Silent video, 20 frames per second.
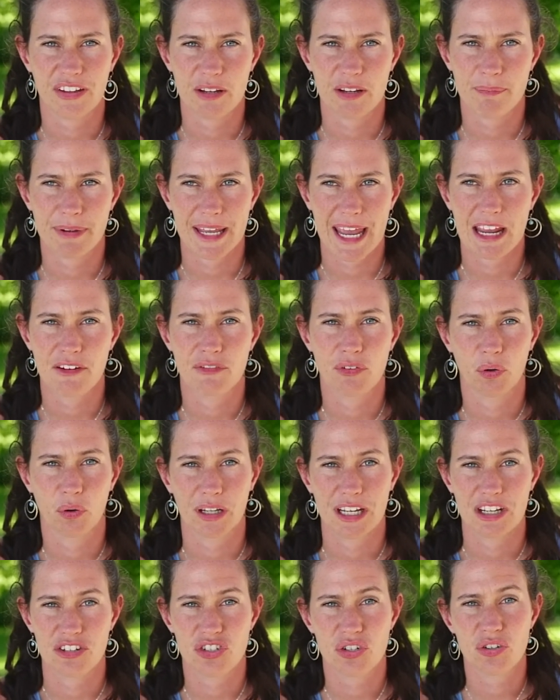behavioral
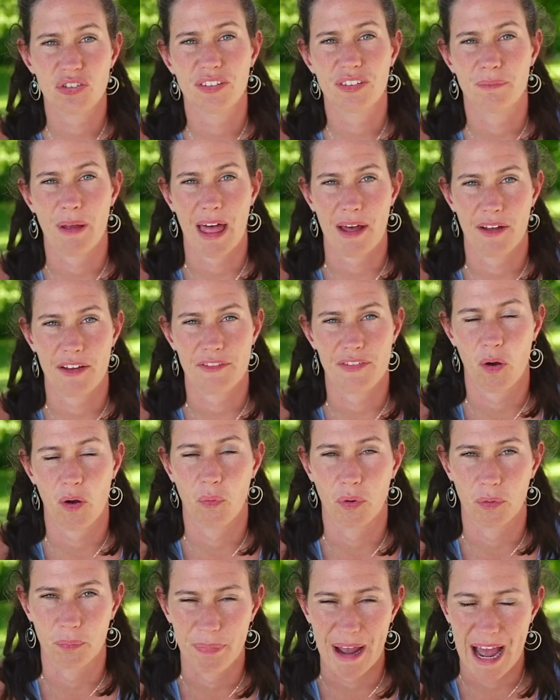issues that I felt
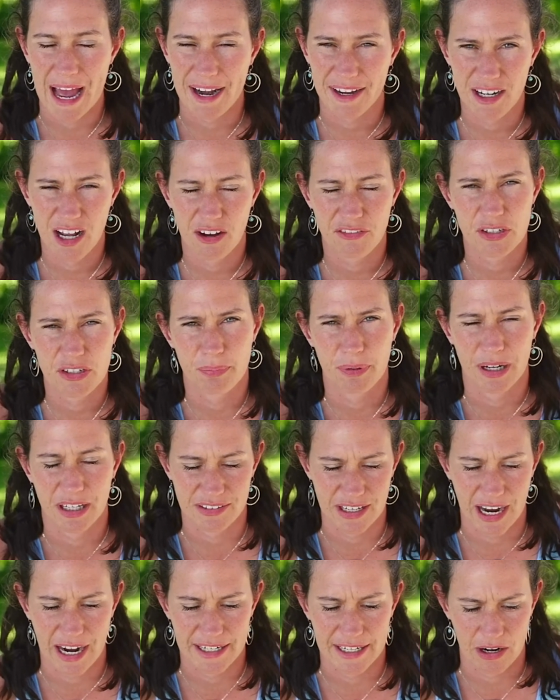were bad enough to put a
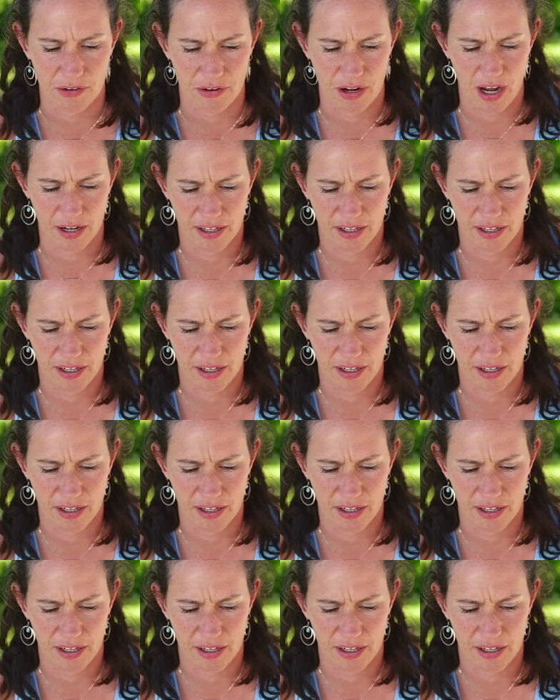tie down on.